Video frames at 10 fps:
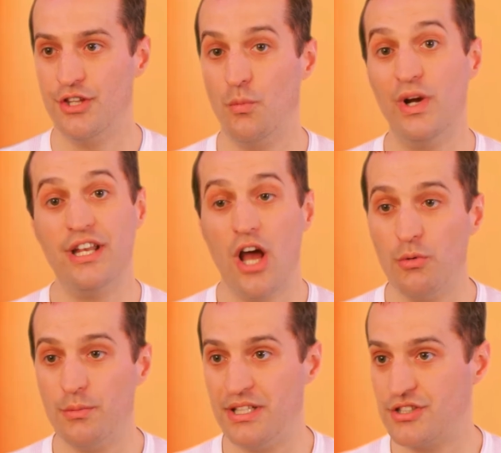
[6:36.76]
that we know
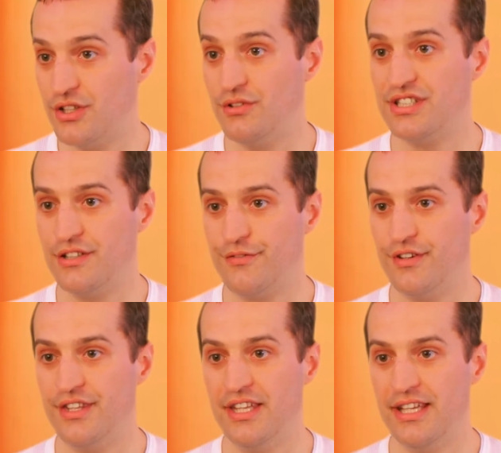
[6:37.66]
would be suited for
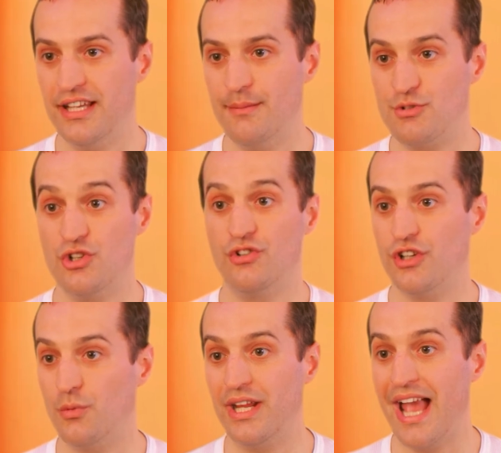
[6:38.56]
the um, children that we